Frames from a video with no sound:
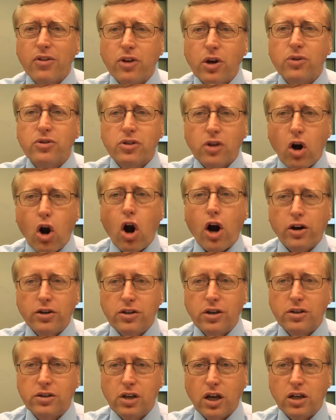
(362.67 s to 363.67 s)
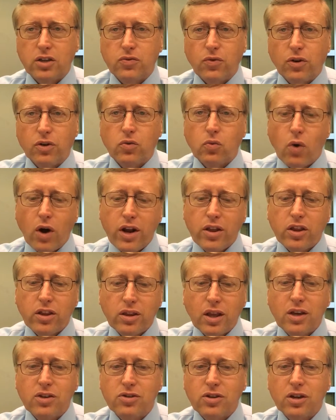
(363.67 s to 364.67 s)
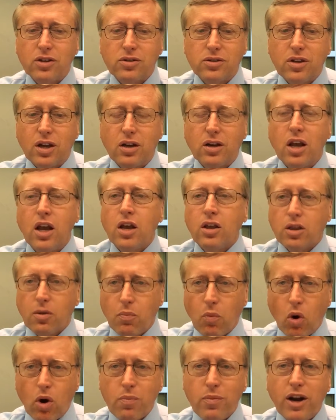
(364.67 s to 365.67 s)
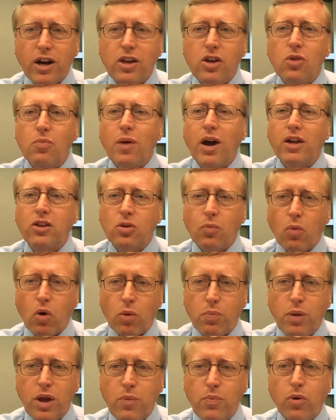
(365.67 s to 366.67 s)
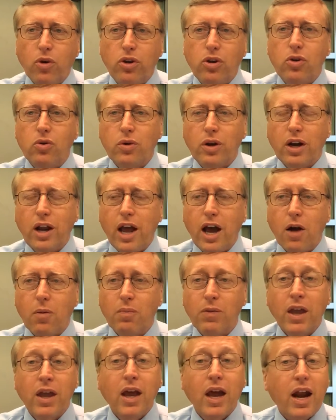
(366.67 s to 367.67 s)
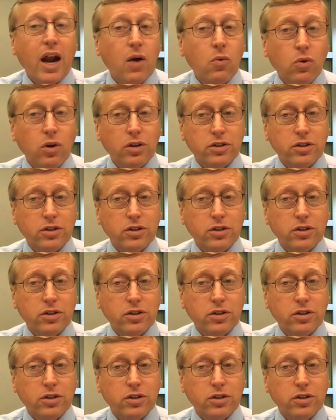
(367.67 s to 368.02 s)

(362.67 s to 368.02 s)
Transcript: be around those that are successful. And one of the things is that the more money you make, the more people you can help.